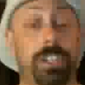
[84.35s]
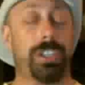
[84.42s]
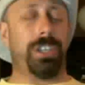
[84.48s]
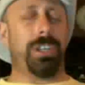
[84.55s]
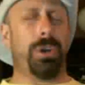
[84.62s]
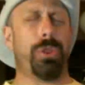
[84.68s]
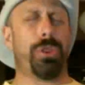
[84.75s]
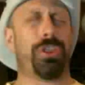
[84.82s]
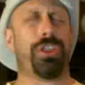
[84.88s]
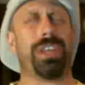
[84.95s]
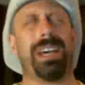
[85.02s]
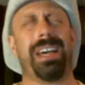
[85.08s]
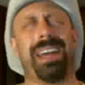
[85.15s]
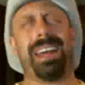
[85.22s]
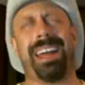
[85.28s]
So you
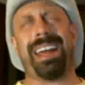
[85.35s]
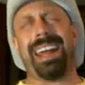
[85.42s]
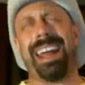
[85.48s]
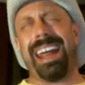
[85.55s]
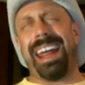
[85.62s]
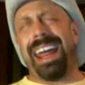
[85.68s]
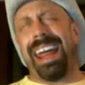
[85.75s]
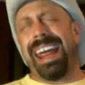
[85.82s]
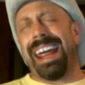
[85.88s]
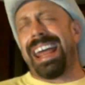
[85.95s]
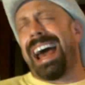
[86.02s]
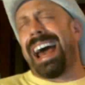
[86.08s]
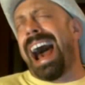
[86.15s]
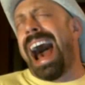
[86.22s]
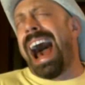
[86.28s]
think
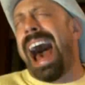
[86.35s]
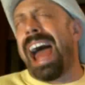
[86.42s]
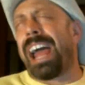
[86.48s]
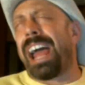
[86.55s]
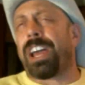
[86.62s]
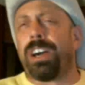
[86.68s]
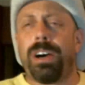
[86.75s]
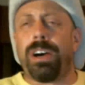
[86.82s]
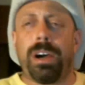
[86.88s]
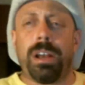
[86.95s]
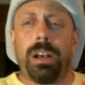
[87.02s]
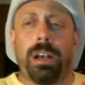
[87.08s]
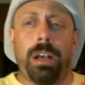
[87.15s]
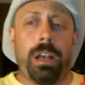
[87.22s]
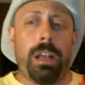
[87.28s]
I could
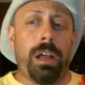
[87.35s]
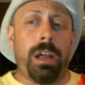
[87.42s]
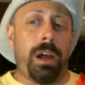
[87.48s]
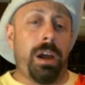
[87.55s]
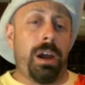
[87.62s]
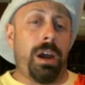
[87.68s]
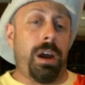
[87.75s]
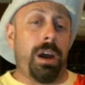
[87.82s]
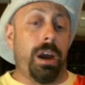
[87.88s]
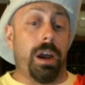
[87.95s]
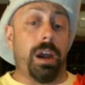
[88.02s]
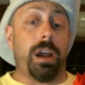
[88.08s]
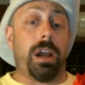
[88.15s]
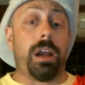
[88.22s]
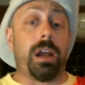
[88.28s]

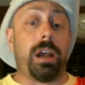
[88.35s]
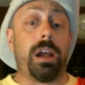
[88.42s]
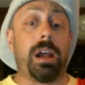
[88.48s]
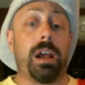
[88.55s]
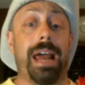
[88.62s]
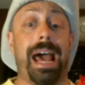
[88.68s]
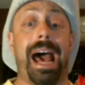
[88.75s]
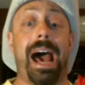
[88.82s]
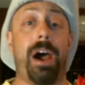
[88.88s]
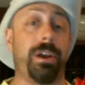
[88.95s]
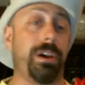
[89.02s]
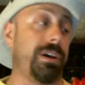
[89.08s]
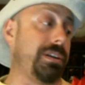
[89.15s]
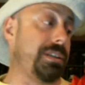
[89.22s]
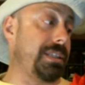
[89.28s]
learn how
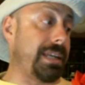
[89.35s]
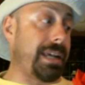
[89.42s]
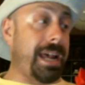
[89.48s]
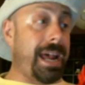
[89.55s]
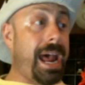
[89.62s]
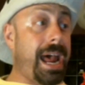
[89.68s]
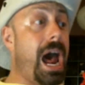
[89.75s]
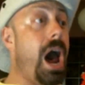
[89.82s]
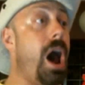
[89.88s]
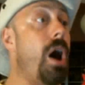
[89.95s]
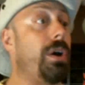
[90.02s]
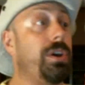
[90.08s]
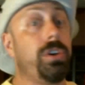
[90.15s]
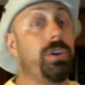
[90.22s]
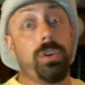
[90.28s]
to
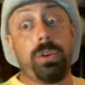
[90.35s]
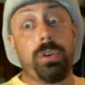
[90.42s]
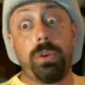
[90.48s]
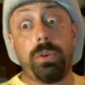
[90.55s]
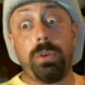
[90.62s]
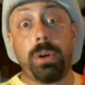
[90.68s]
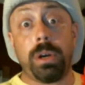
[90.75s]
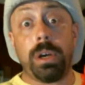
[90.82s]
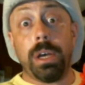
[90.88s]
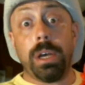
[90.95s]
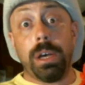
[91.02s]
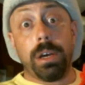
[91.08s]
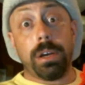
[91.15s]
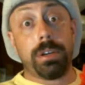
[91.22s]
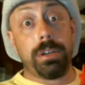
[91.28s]
tell you
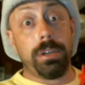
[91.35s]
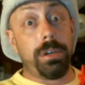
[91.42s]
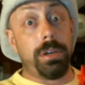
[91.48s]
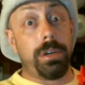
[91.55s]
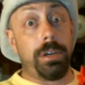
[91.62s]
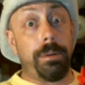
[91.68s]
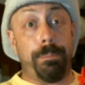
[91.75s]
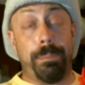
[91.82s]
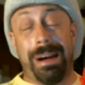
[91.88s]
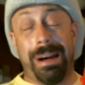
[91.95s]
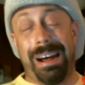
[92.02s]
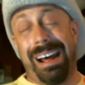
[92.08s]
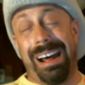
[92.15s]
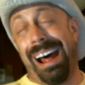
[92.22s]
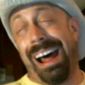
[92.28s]

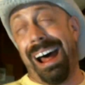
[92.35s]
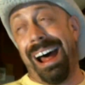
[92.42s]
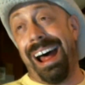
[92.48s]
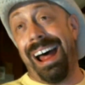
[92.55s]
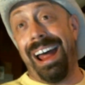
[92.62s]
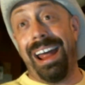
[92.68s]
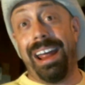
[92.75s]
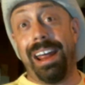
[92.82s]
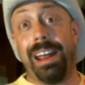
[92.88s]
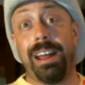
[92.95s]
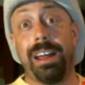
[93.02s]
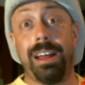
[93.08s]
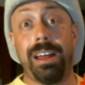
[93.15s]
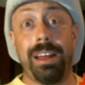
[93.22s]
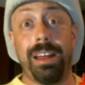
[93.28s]
goodbye?